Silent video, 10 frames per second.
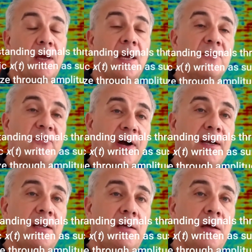And
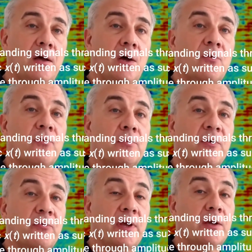finally, from the
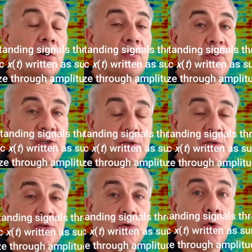Fourier
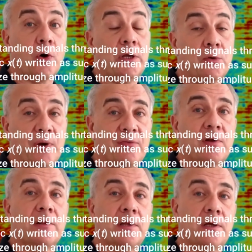coefficients, or
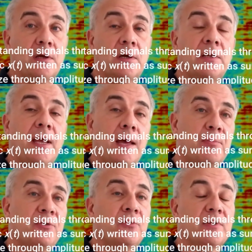equivalently the
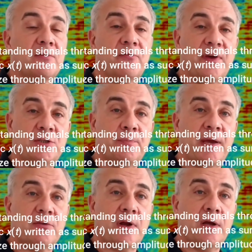amplitude and phase
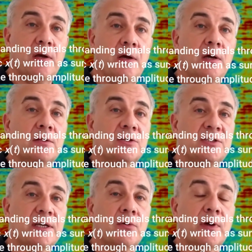spectra, the
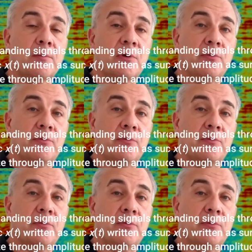signal can be